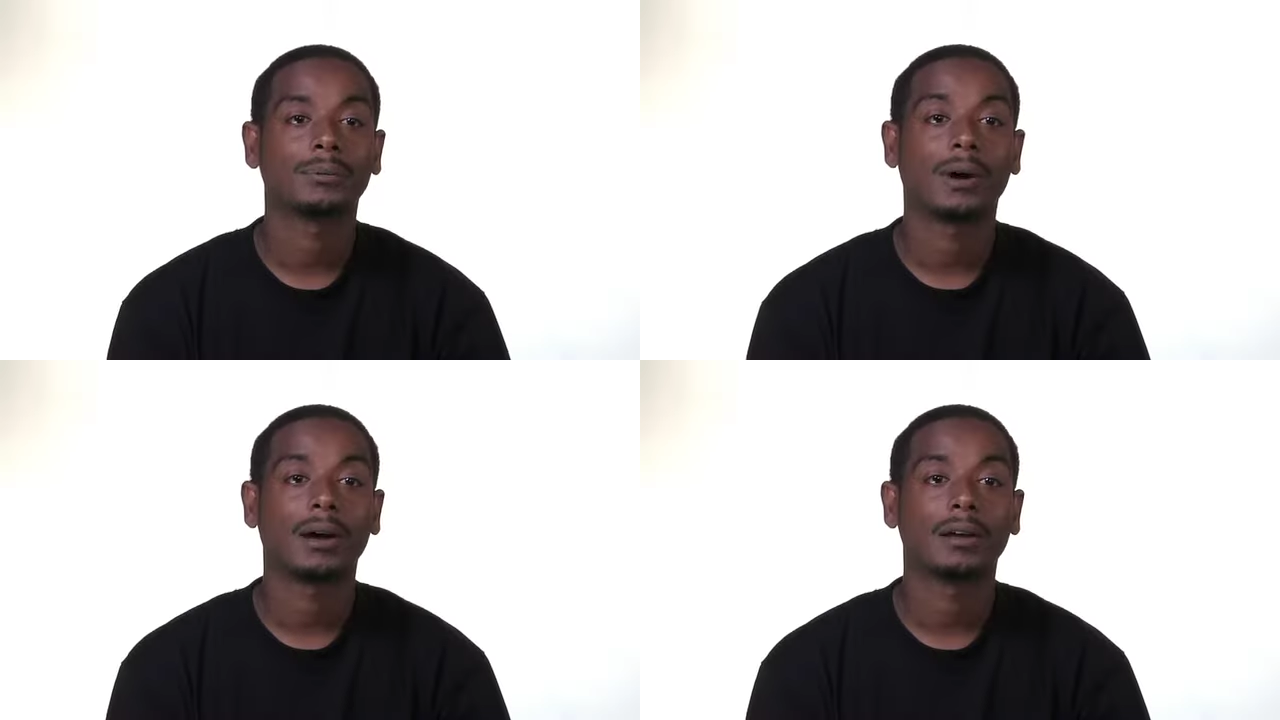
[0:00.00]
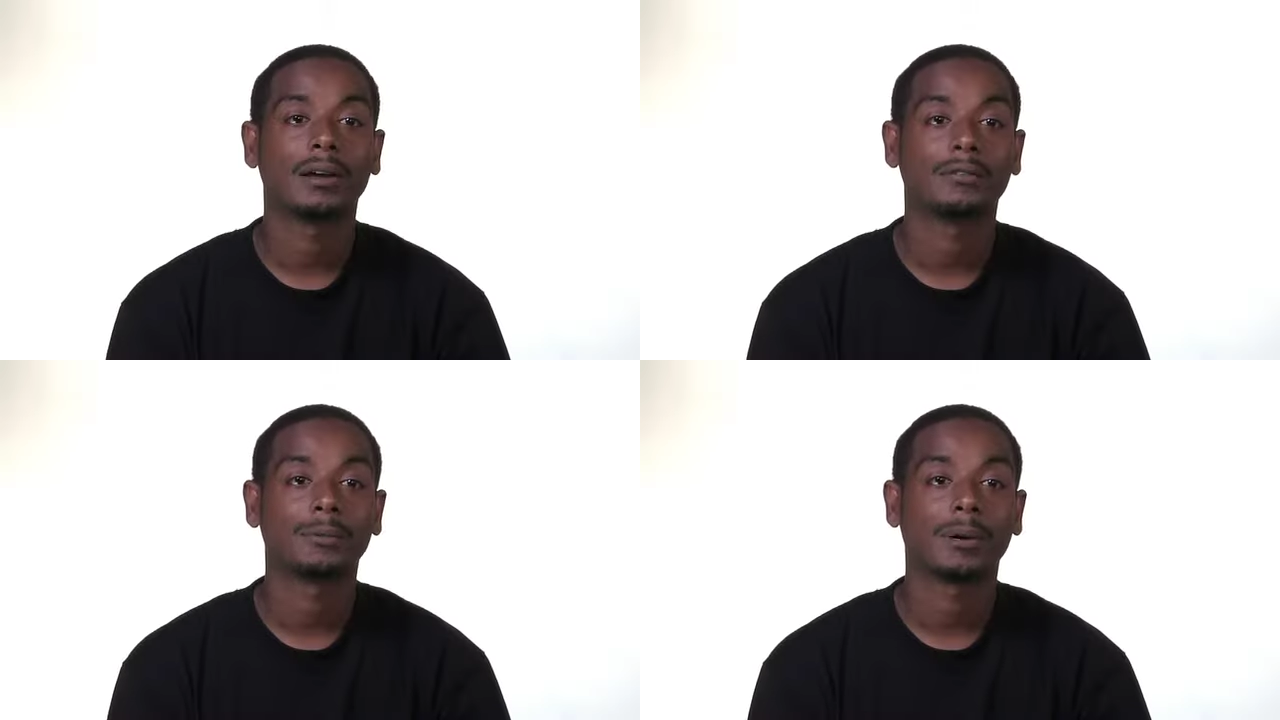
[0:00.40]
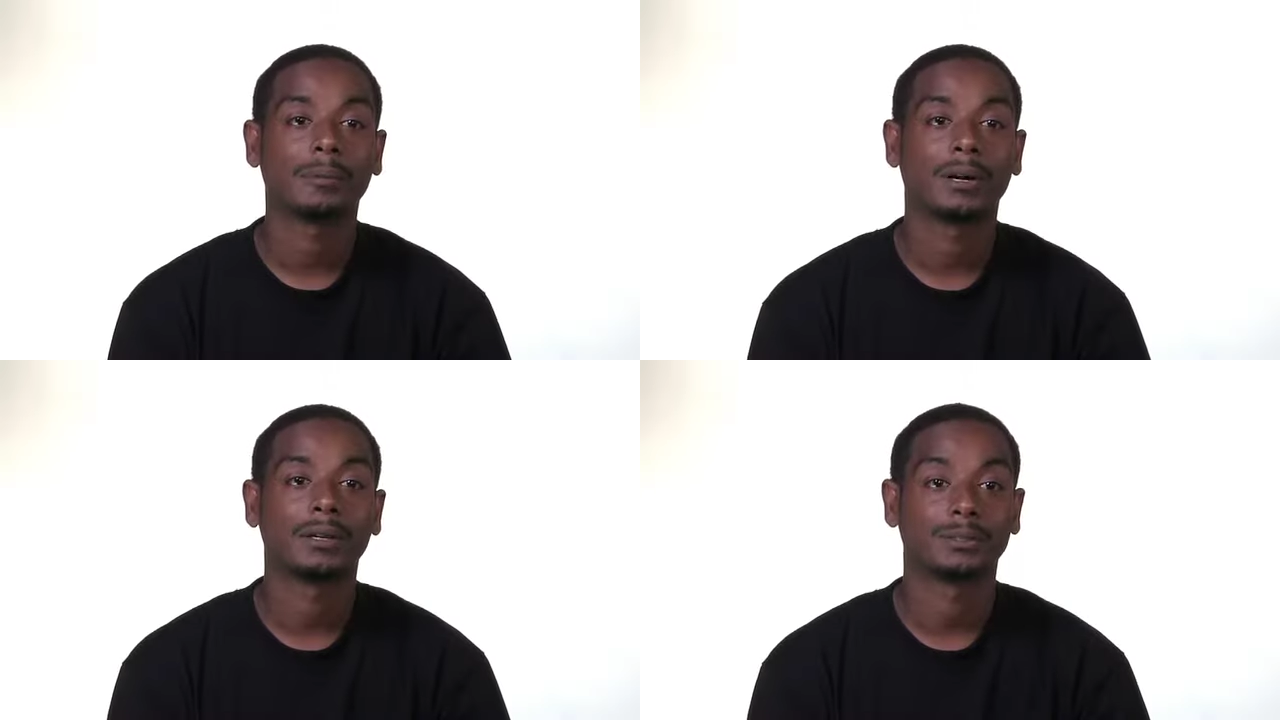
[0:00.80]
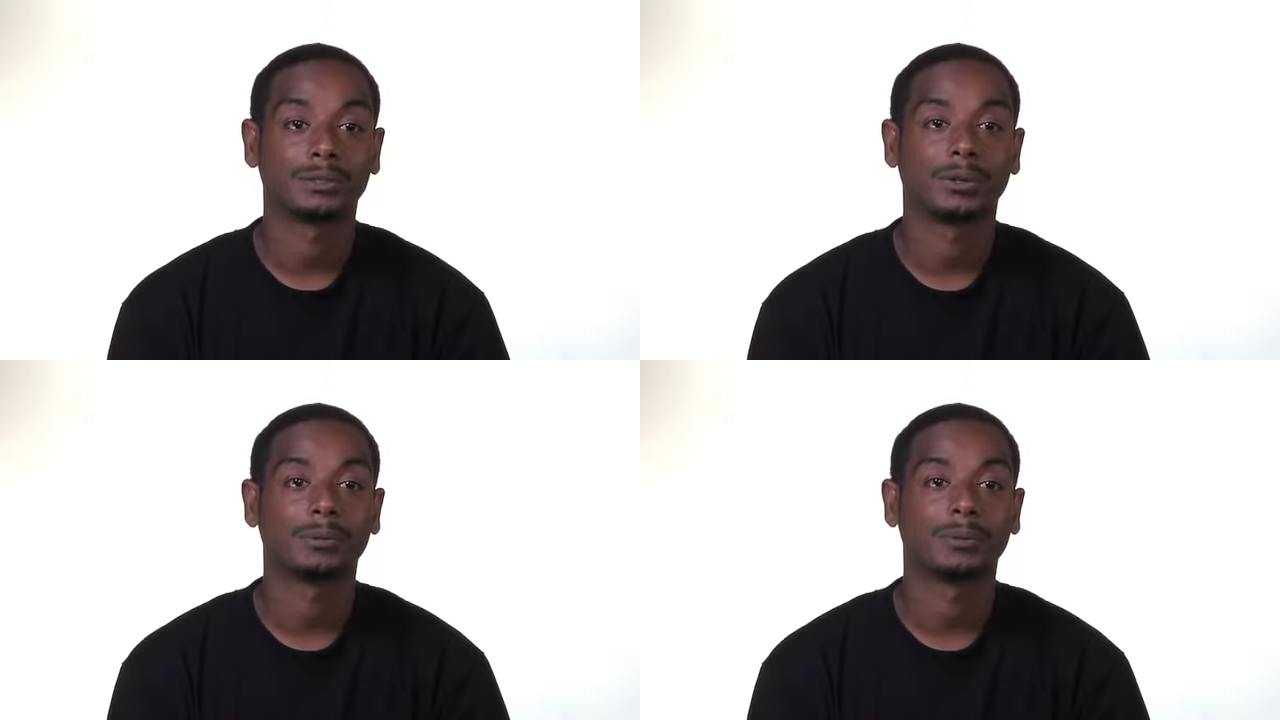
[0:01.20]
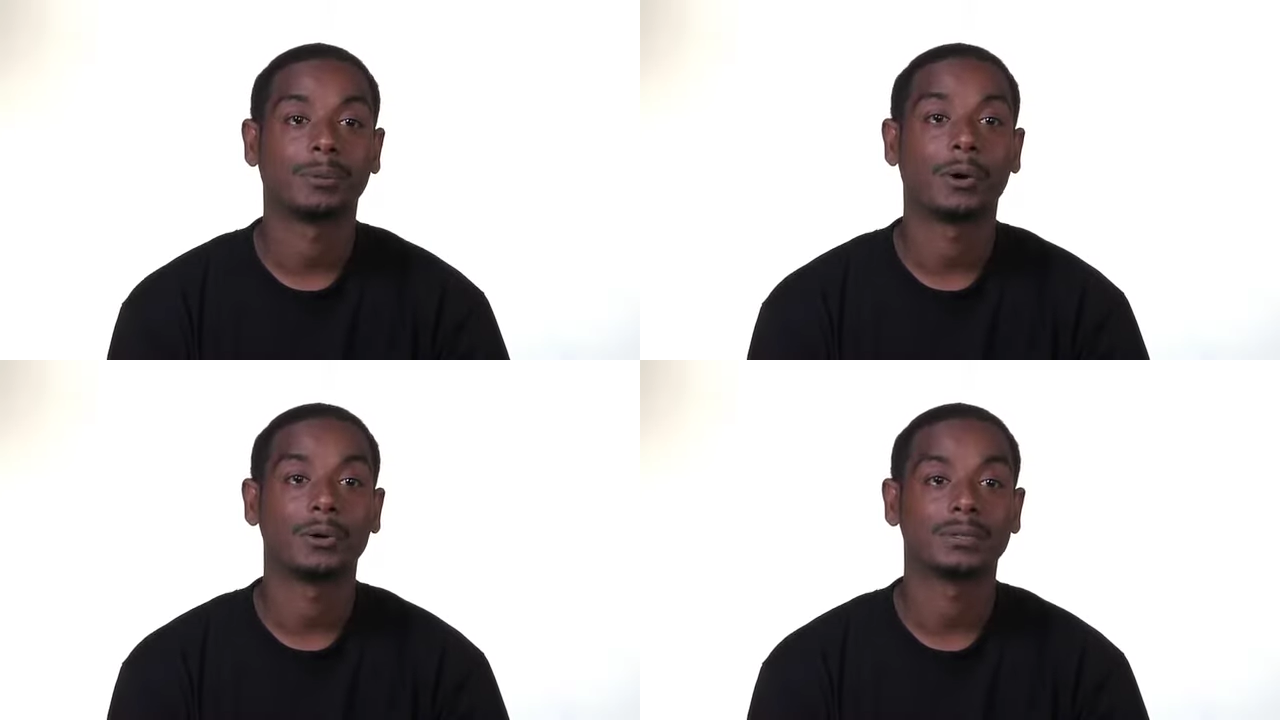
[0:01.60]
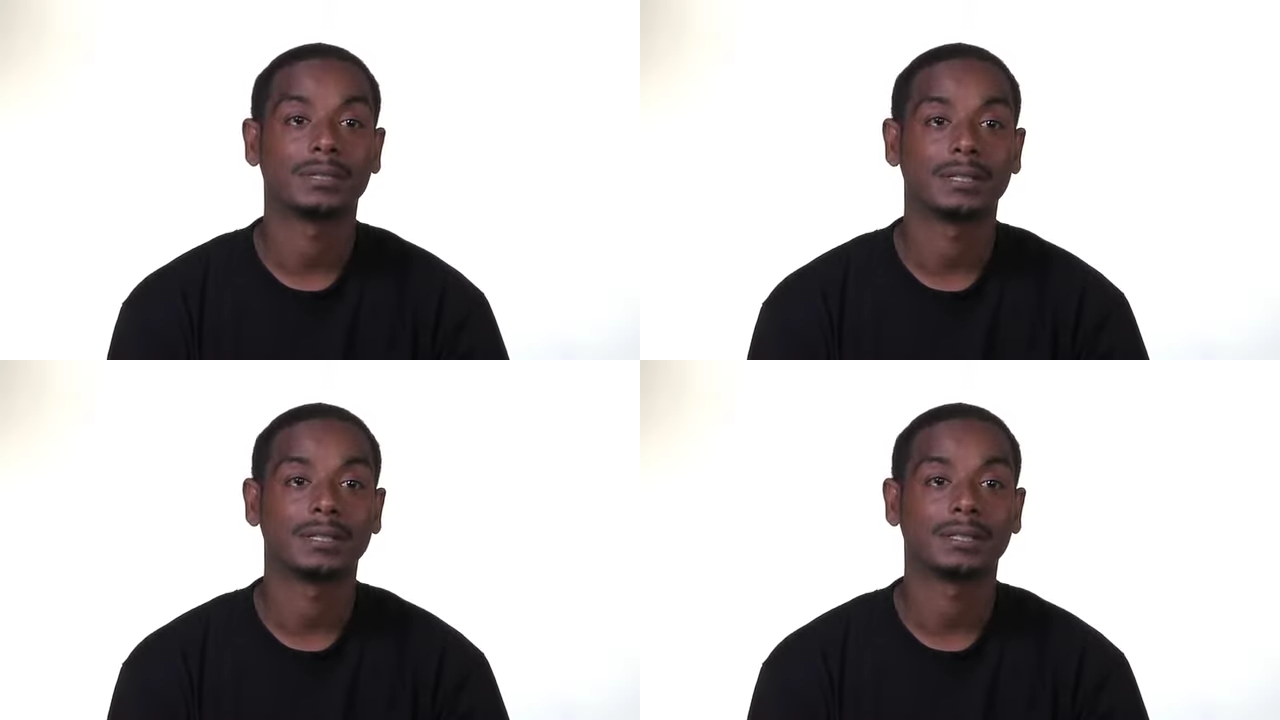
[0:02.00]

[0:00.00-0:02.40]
What I love about my job the most is